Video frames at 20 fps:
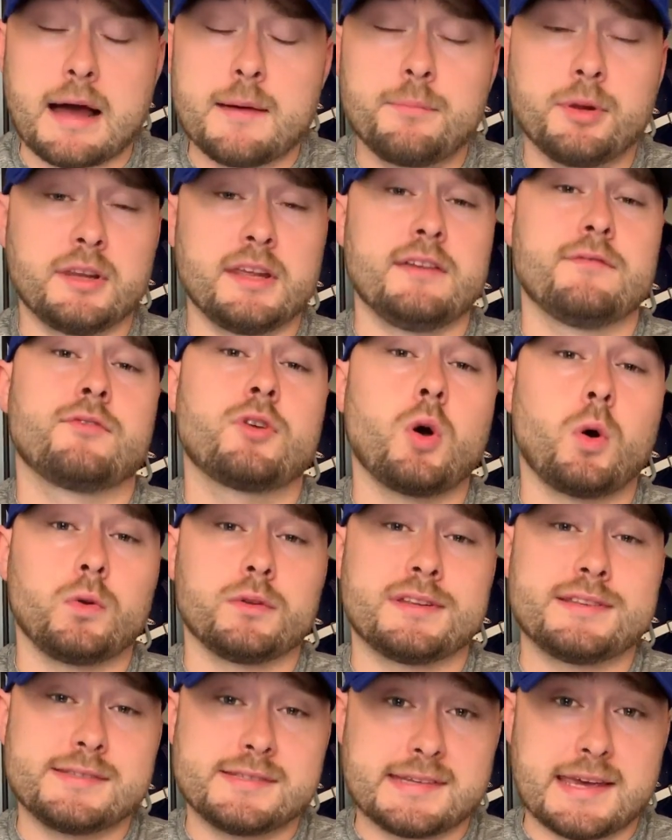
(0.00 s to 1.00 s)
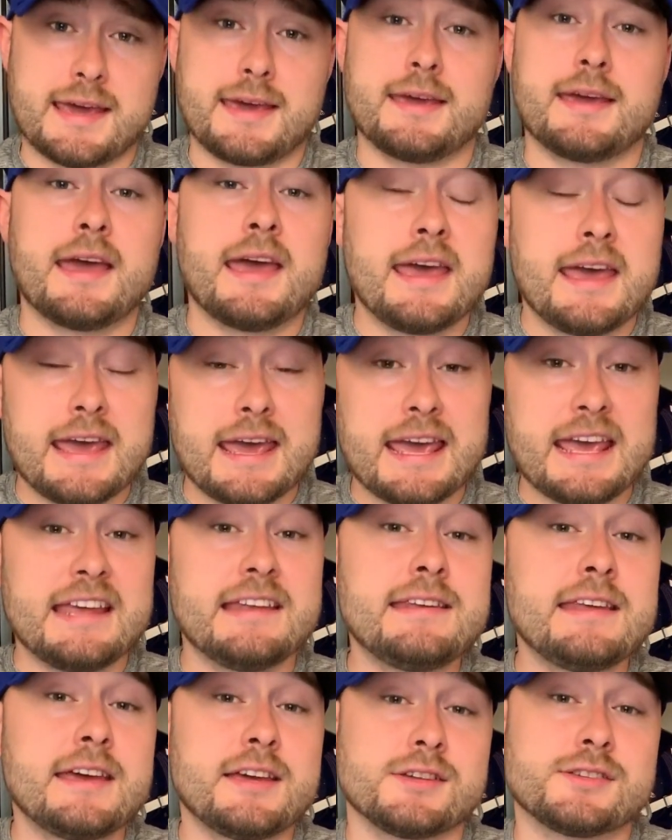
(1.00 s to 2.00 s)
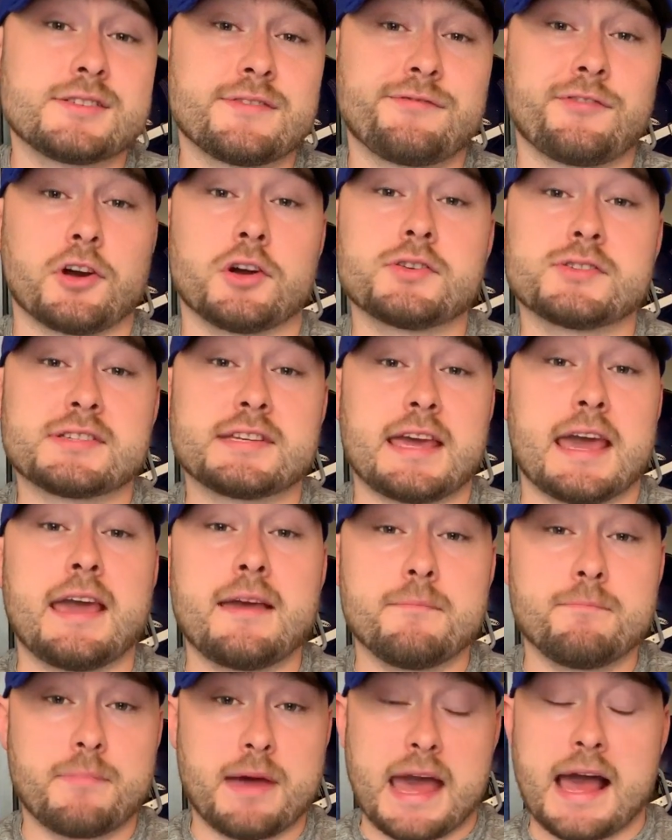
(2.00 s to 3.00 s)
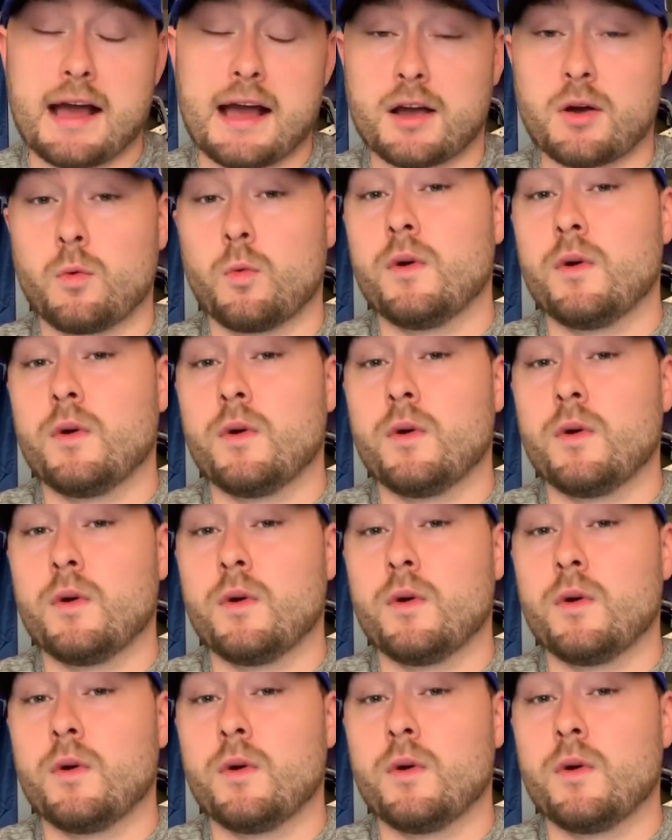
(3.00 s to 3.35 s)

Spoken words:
I believe Golden Tate, in his first game back,